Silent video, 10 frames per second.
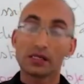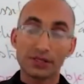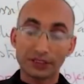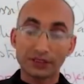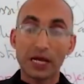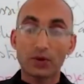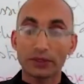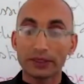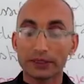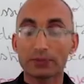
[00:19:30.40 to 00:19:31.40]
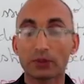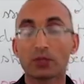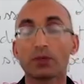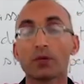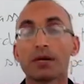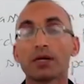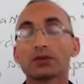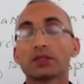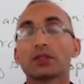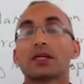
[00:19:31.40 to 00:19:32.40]
this is only a simple example
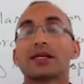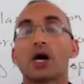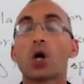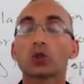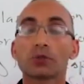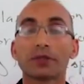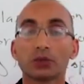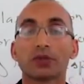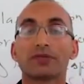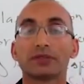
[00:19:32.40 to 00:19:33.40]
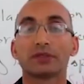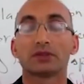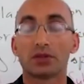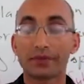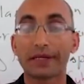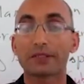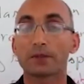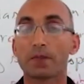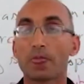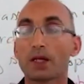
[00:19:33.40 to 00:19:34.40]
about autobiography. Alright,
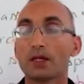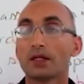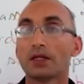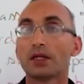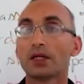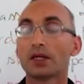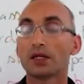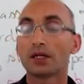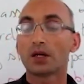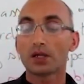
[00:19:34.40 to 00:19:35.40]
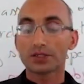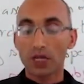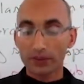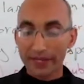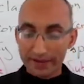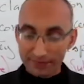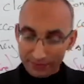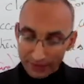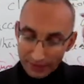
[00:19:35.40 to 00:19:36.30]
also we have